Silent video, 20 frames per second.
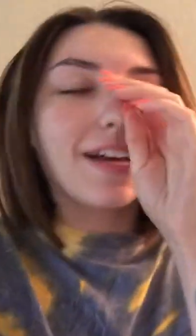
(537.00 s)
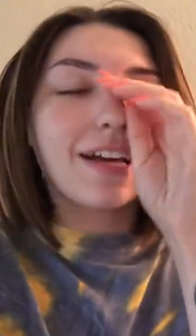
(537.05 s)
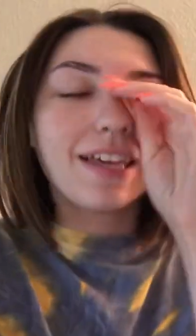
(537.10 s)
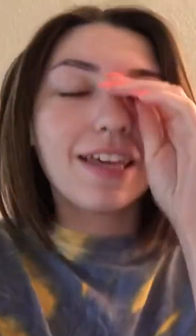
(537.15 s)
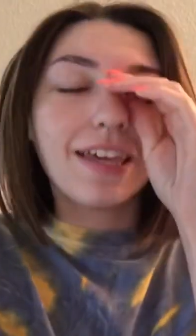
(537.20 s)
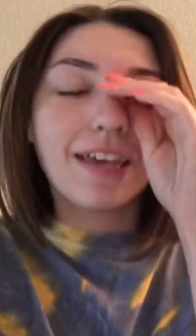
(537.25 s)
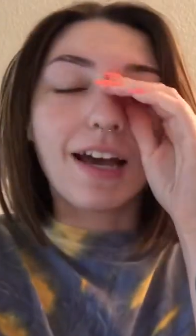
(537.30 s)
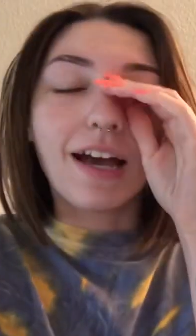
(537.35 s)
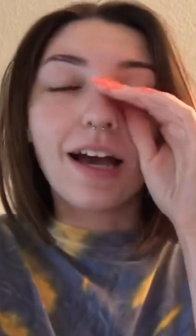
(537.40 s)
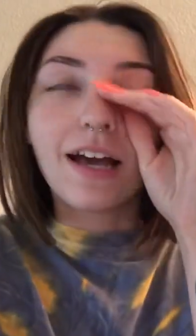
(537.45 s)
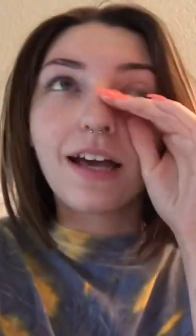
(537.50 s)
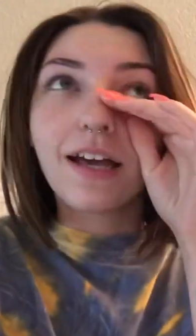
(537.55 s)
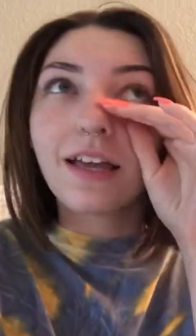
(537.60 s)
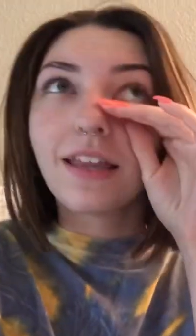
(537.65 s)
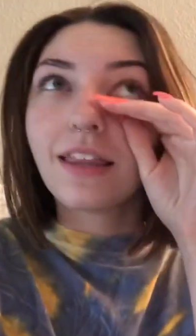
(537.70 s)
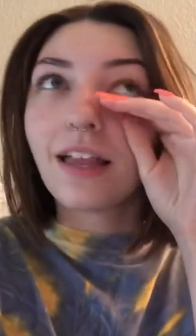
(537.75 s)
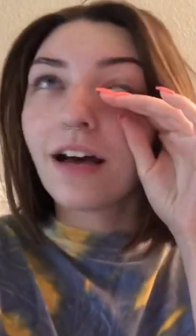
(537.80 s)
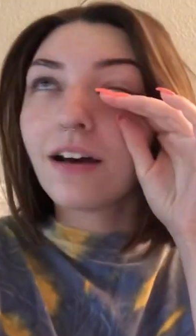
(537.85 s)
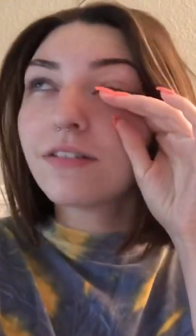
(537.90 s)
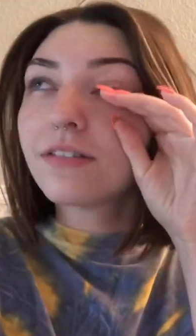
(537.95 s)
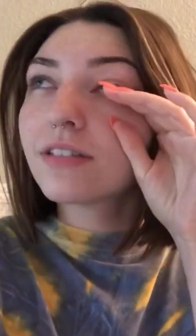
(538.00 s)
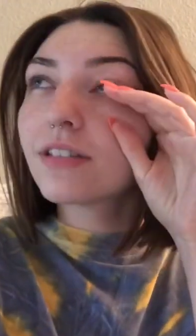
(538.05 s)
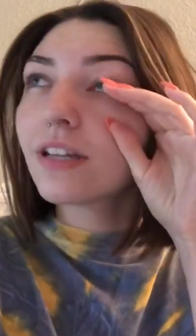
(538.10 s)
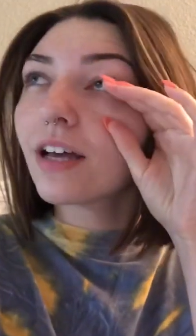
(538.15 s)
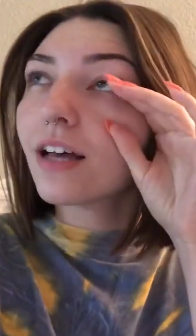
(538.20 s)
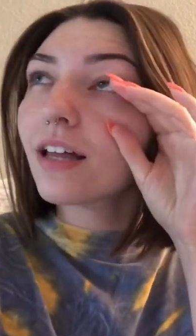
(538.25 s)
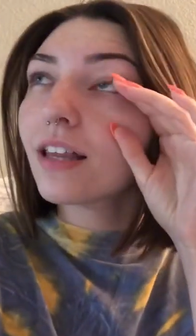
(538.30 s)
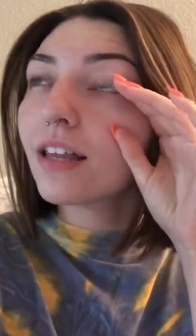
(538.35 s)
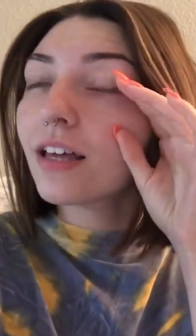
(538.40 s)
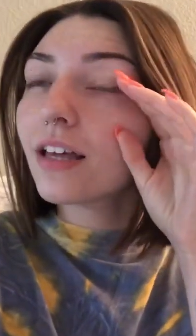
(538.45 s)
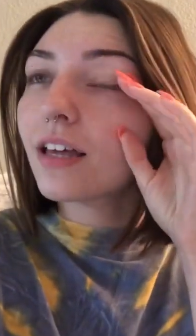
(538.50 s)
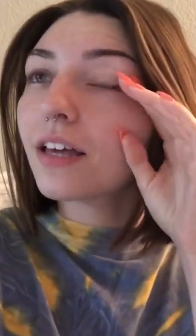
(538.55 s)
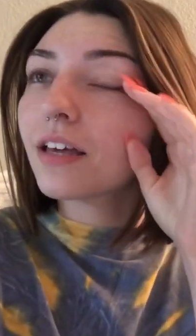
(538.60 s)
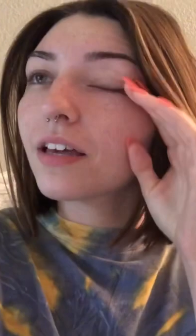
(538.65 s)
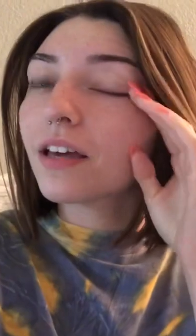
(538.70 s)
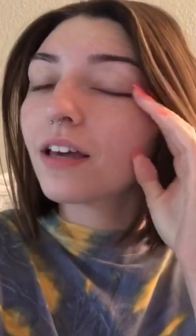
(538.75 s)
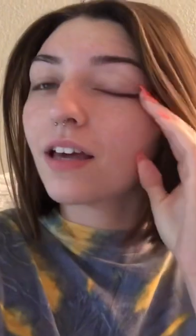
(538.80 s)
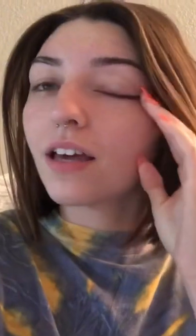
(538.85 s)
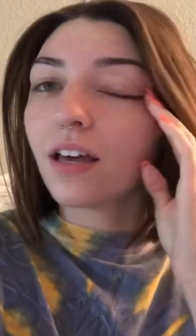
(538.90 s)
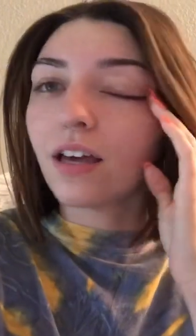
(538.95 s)
yeah, and that was at
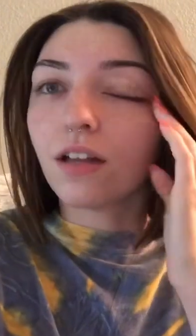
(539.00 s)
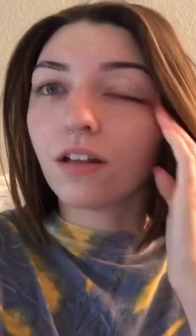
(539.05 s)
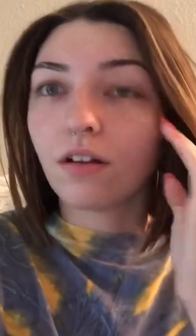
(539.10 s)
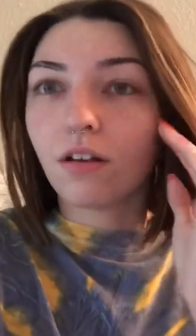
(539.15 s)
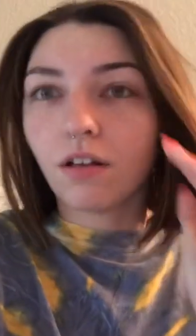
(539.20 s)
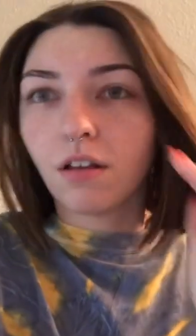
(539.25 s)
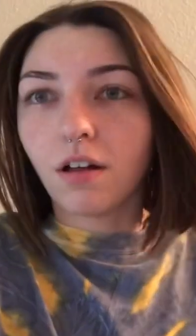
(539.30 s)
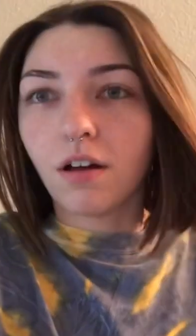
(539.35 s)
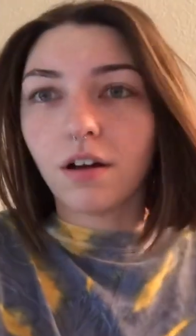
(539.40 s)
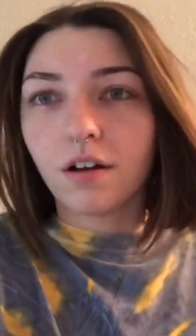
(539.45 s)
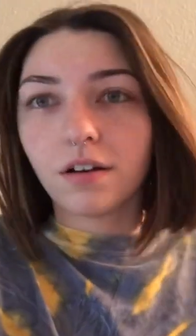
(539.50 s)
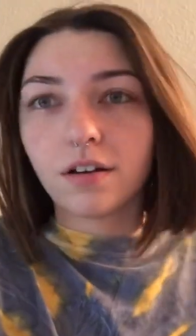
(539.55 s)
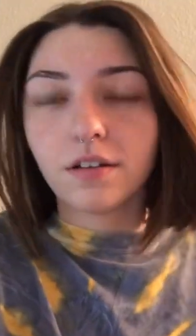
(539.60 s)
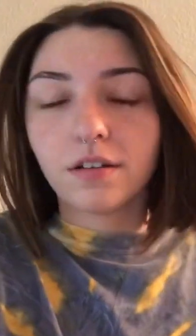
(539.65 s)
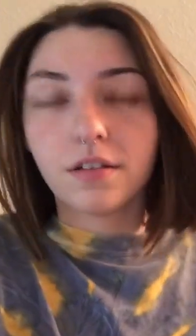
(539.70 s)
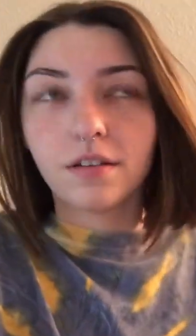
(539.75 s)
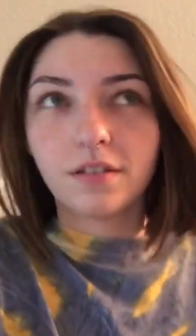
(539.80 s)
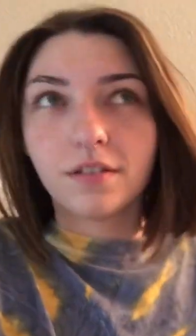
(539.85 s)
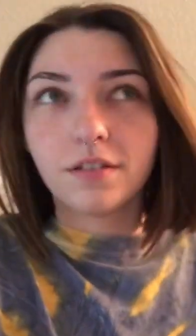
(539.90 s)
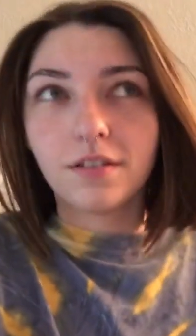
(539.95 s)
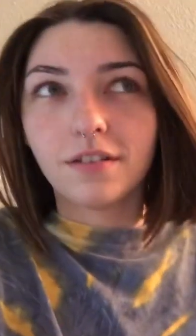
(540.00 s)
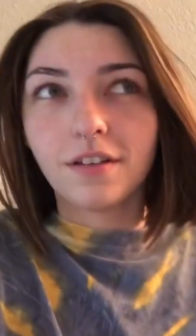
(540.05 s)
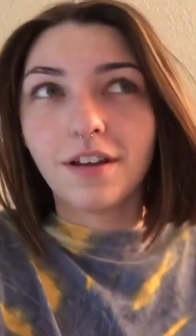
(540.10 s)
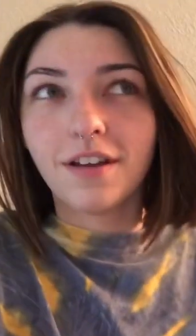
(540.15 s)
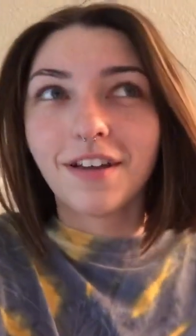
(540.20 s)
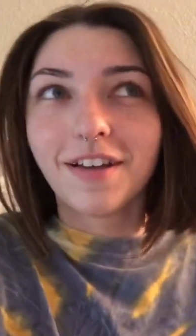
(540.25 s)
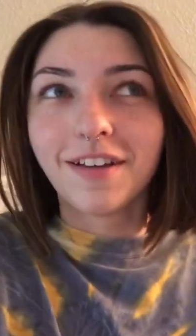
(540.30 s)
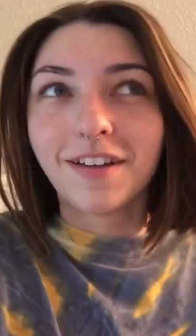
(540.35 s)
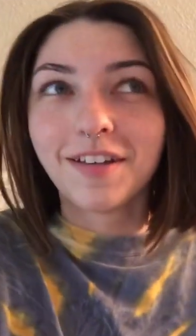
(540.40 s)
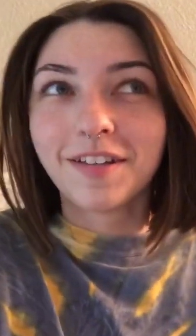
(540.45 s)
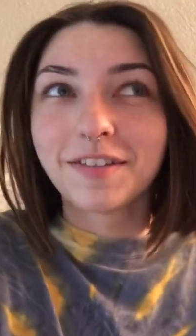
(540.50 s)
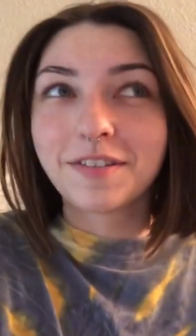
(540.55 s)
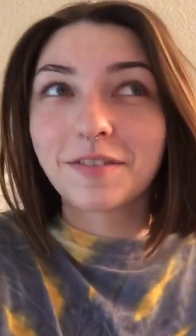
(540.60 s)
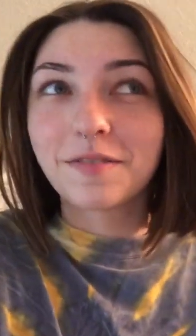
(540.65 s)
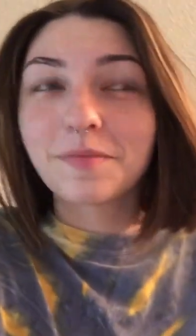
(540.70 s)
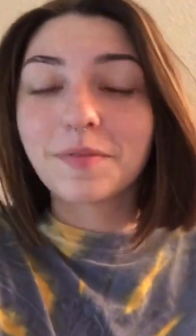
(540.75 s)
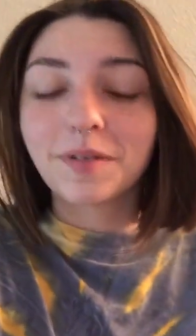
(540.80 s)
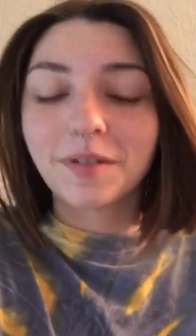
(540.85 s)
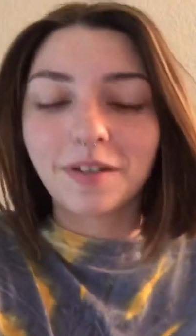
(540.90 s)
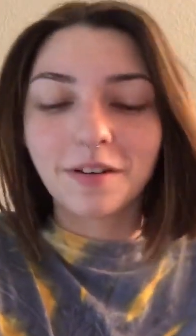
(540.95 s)
like 8 o'clock, so
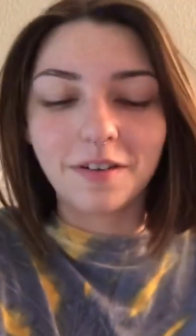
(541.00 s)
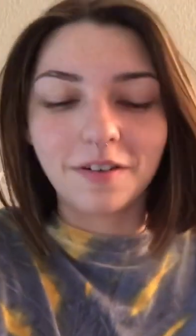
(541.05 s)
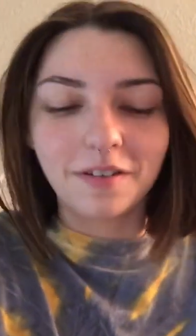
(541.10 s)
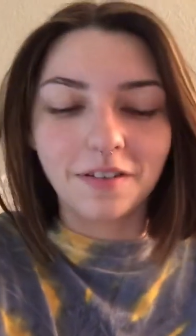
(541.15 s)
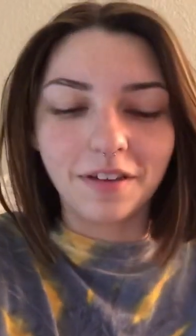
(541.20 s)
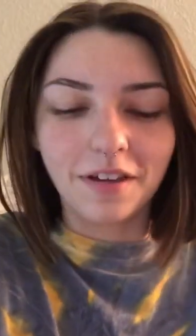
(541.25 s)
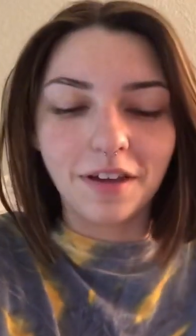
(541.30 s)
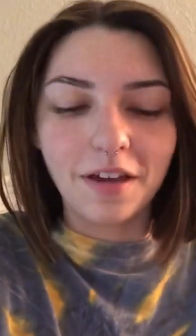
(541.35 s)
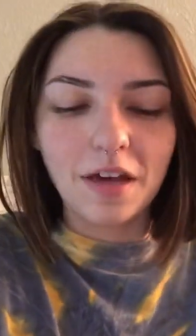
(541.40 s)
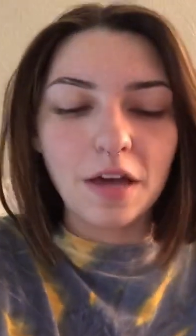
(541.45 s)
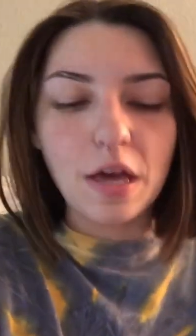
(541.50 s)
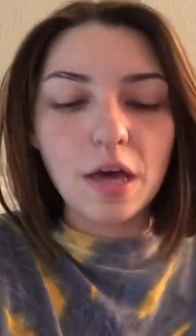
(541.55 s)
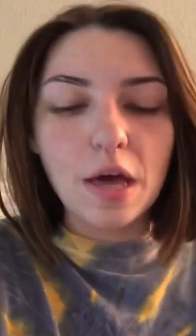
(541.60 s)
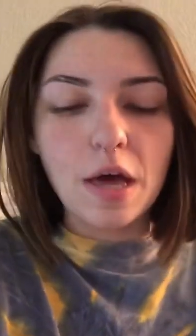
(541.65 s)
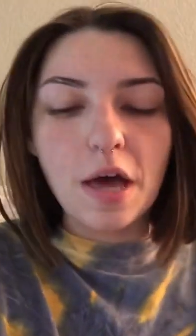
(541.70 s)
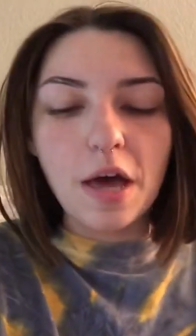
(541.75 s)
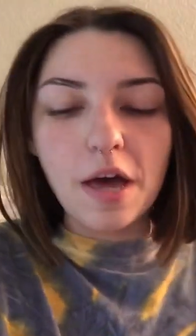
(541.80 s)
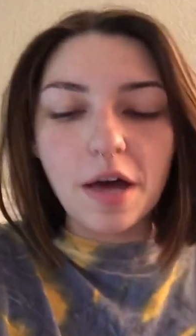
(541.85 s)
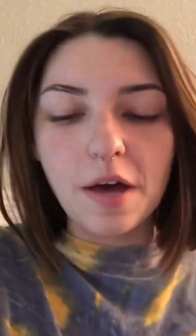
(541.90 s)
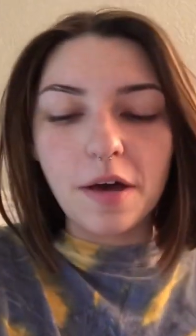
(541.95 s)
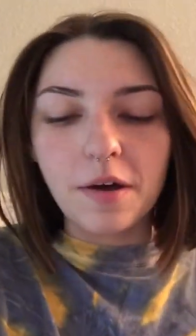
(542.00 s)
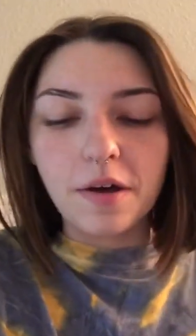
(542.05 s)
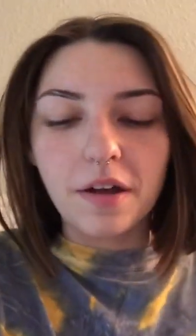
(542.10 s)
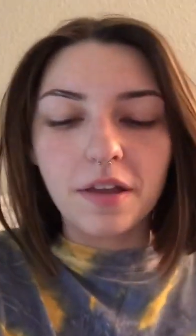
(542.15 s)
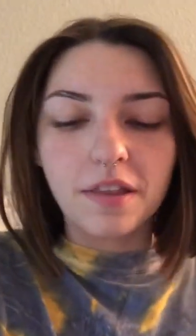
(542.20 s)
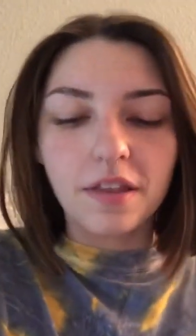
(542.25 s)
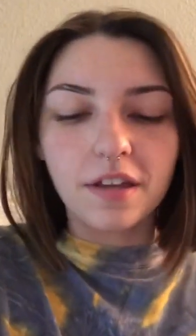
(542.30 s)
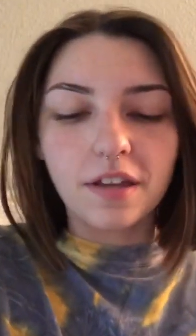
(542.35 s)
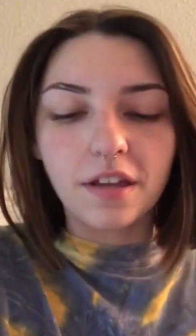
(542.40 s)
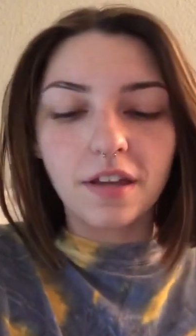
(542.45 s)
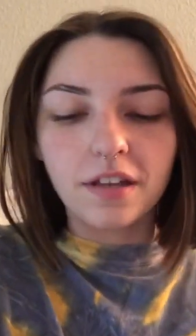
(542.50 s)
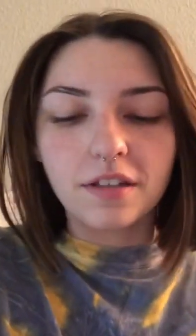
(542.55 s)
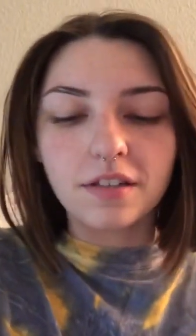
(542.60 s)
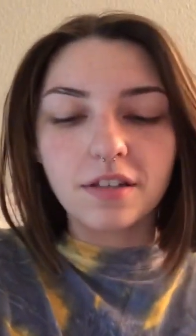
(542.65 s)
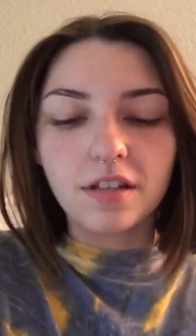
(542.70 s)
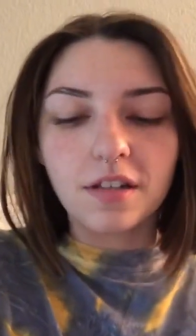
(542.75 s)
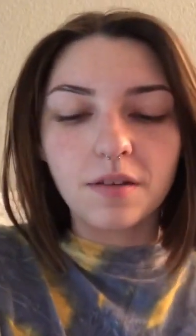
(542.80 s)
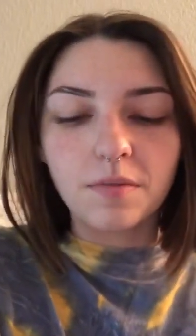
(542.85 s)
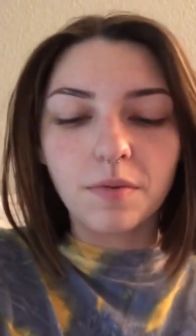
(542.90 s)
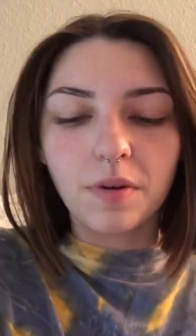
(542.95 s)
pretty early. And then I
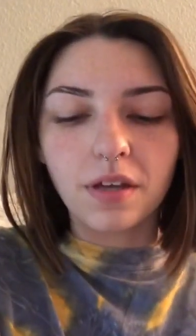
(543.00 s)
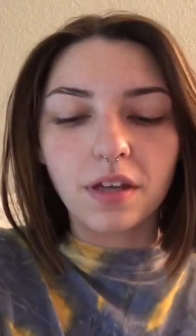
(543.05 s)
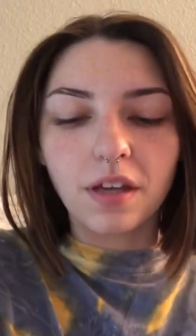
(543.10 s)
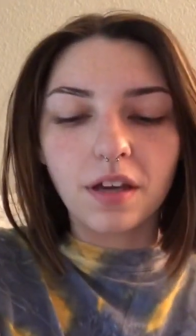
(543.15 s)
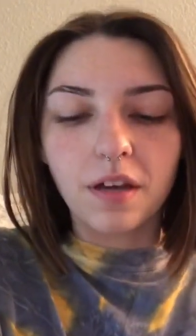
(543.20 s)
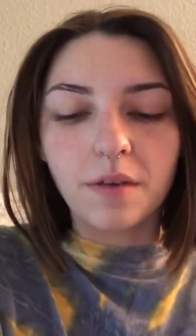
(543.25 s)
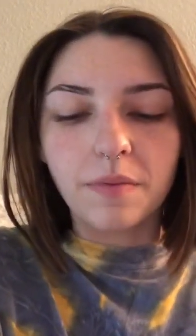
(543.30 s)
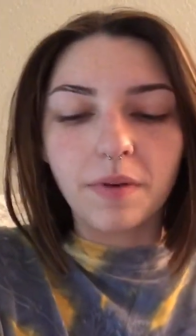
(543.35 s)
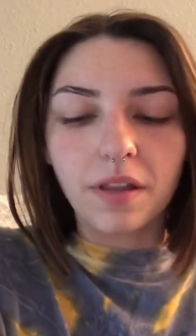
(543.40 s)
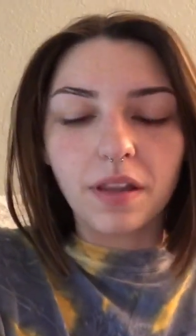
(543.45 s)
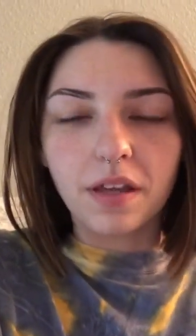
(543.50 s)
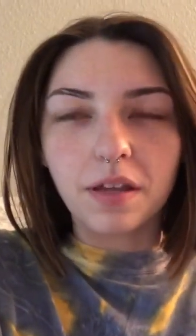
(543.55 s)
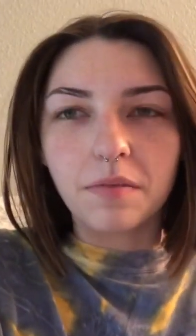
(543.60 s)
ended up waking up at like